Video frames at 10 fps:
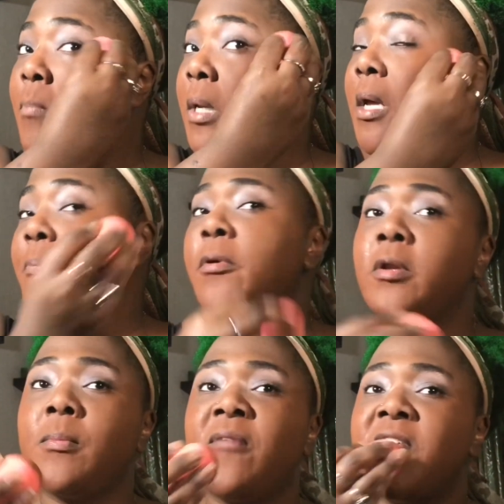and not putting
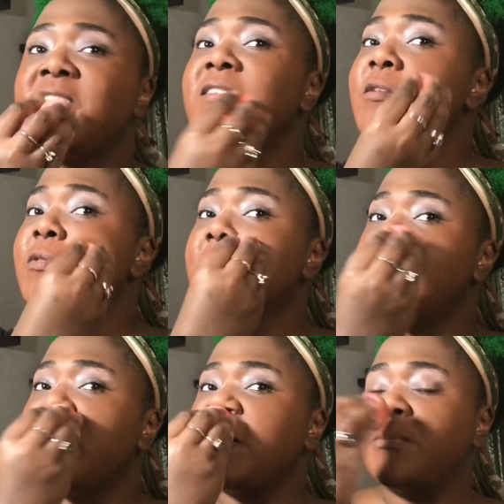it on my face and using the
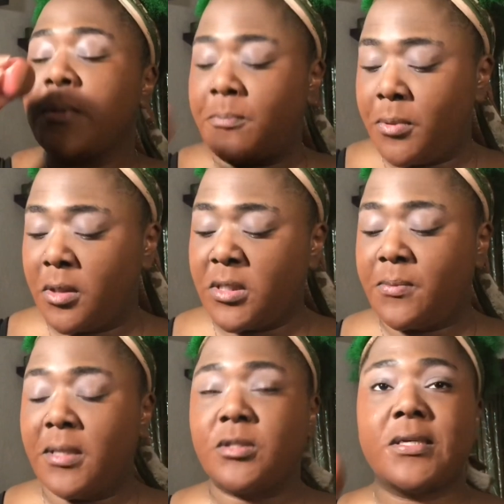sponge, but putting the
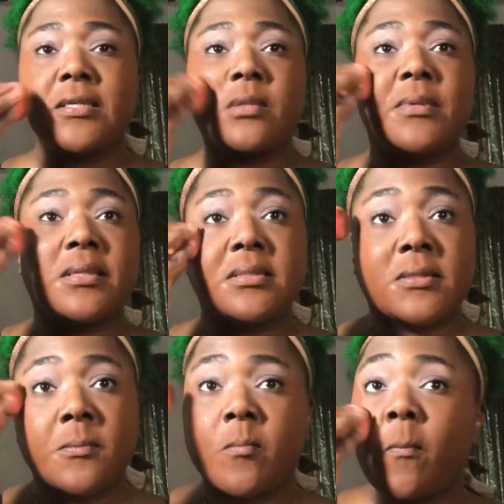sponge into the mix